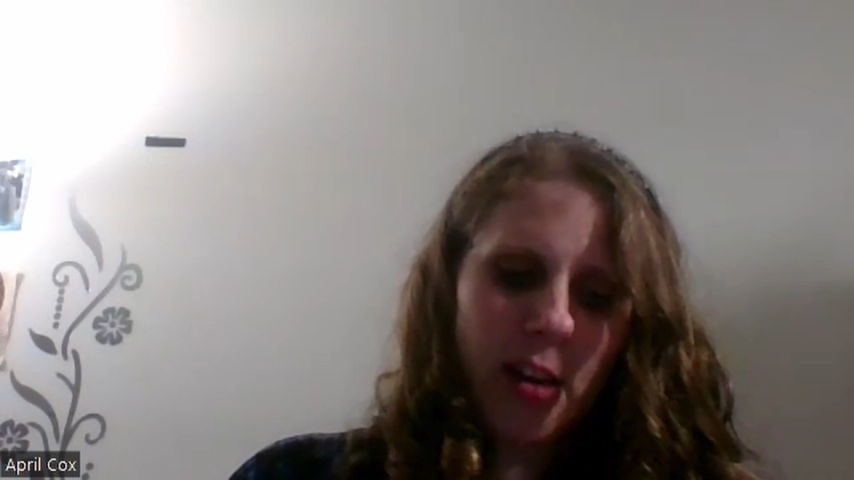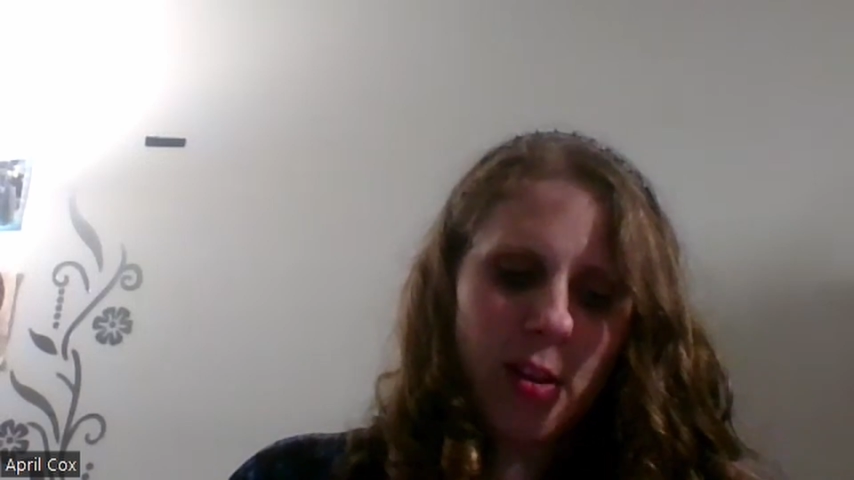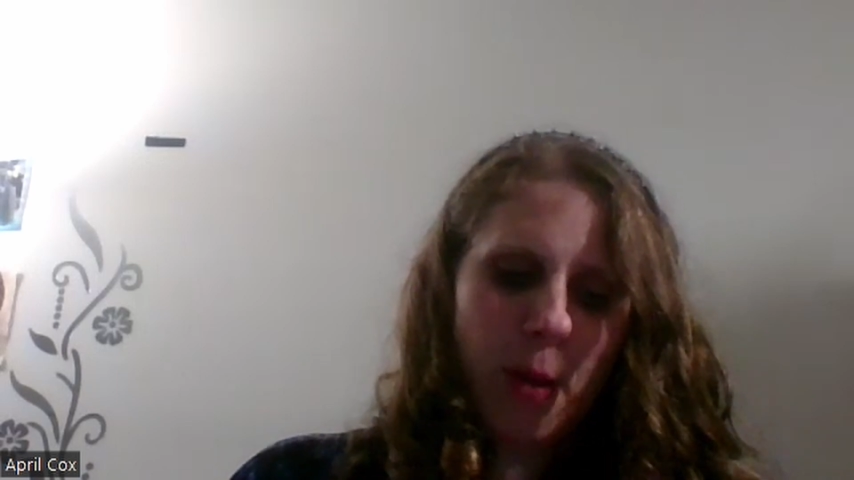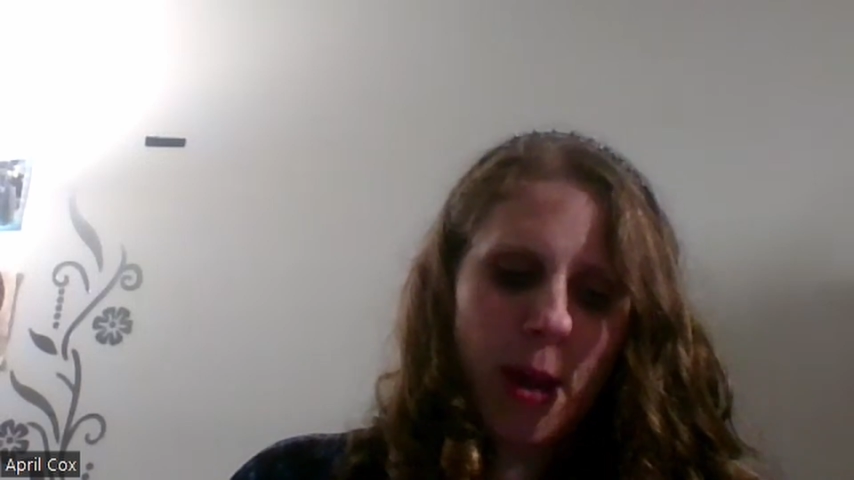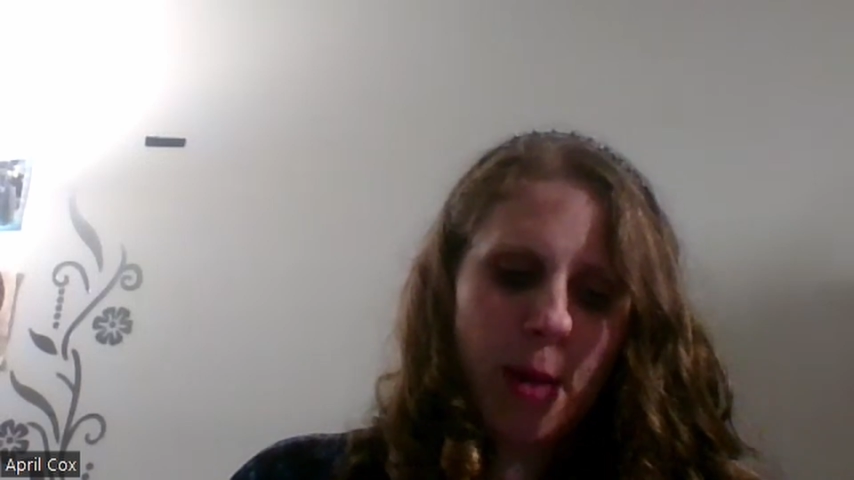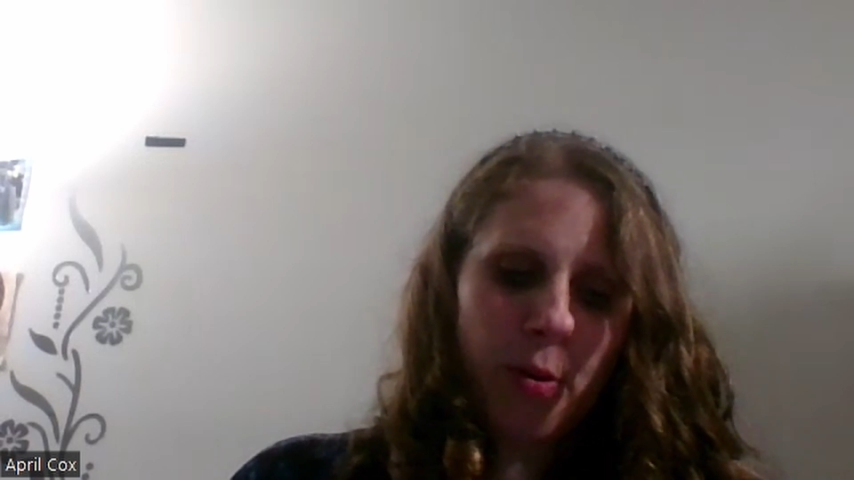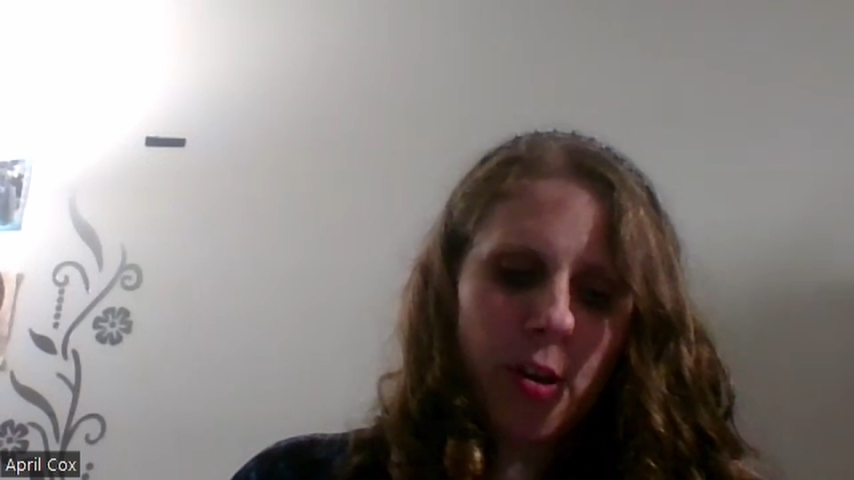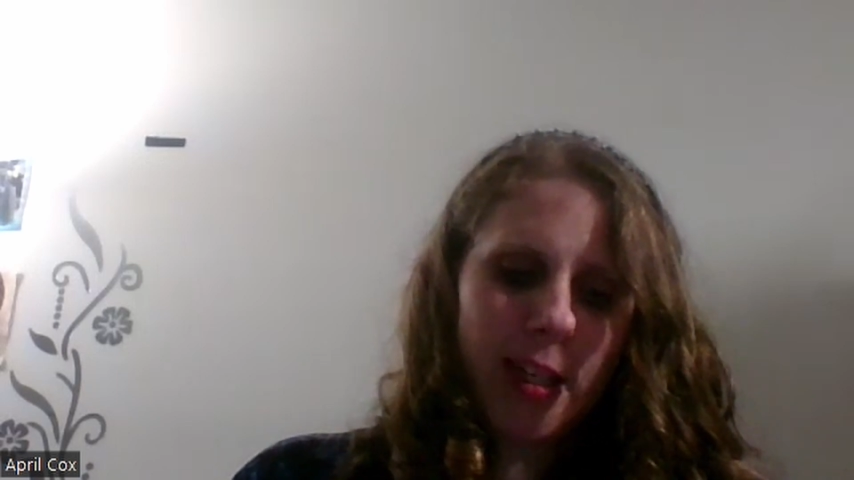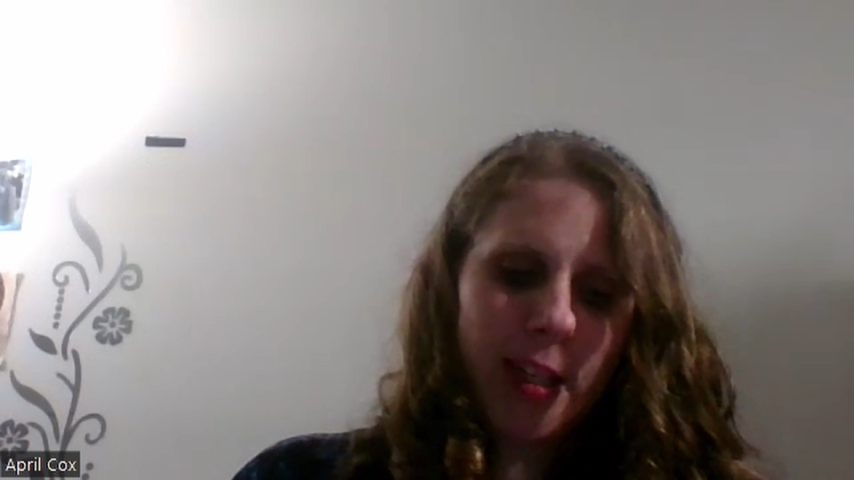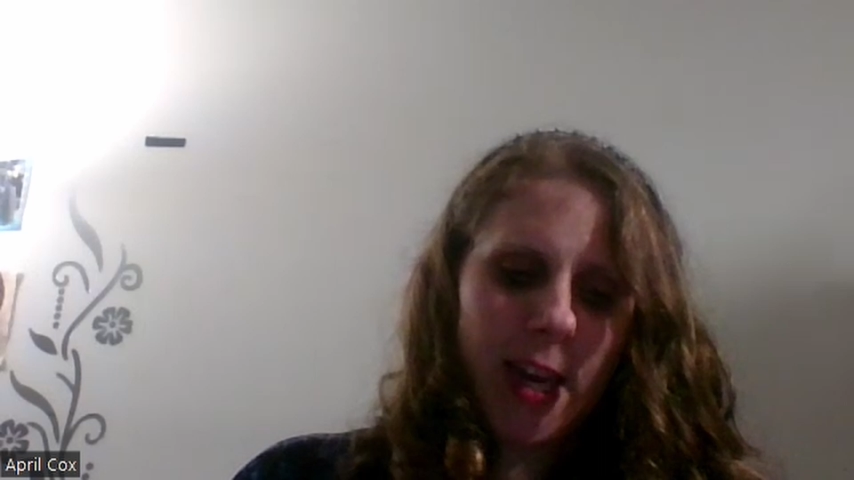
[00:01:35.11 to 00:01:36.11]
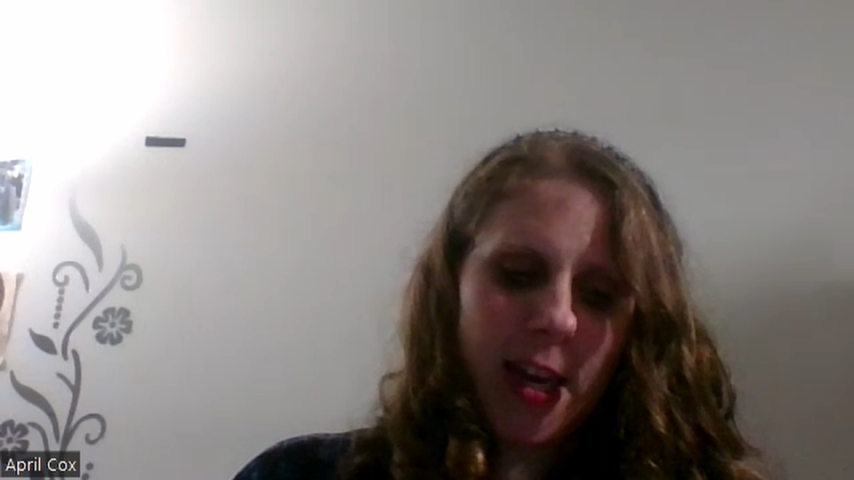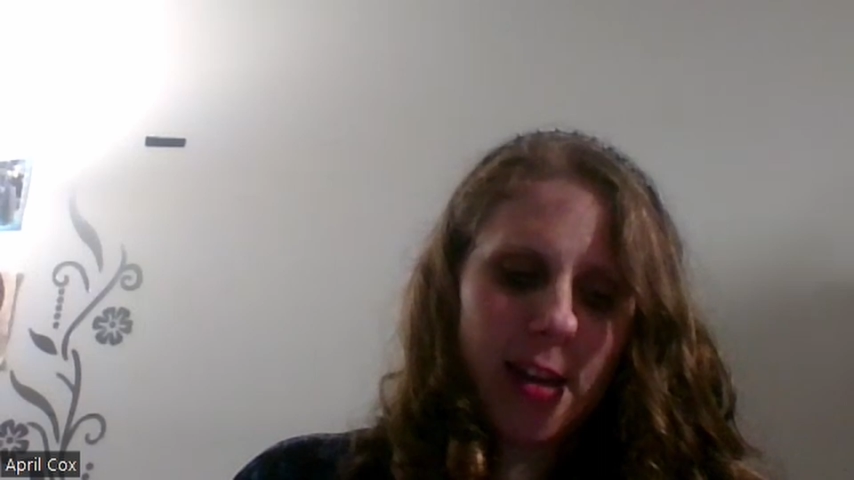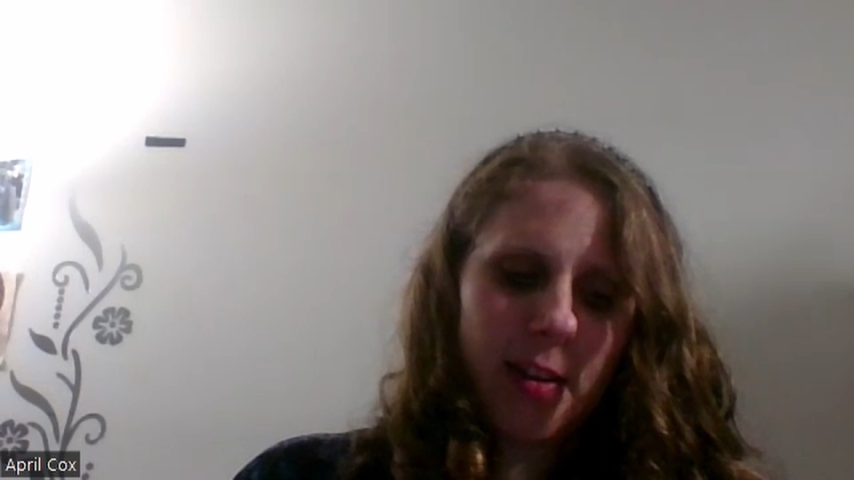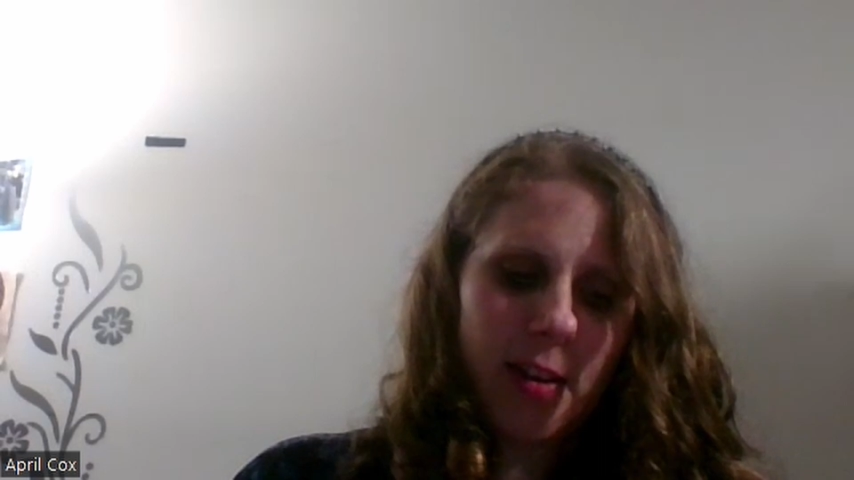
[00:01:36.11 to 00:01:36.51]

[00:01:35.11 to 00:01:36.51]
at the paper in his hand.